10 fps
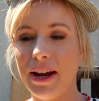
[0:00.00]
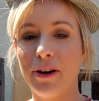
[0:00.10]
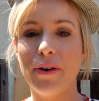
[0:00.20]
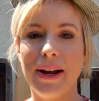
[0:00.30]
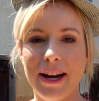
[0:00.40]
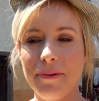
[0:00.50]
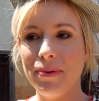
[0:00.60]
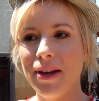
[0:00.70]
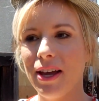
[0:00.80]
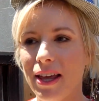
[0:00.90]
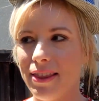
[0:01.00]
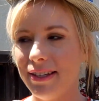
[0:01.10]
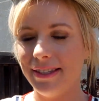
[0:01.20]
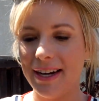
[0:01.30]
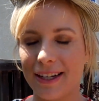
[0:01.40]
And growing up,
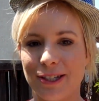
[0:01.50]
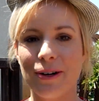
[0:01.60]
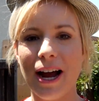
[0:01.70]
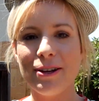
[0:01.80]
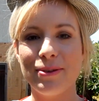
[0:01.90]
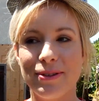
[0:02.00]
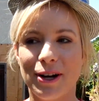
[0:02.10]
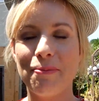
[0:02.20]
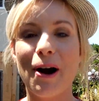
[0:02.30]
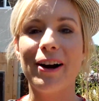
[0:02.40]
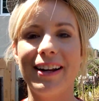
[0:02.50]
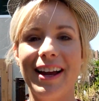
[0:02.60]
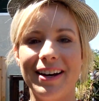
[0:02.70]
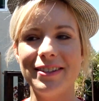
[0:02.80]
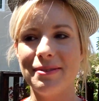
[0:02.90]
this next door house is our
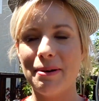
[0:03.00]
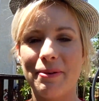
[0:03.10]
party house.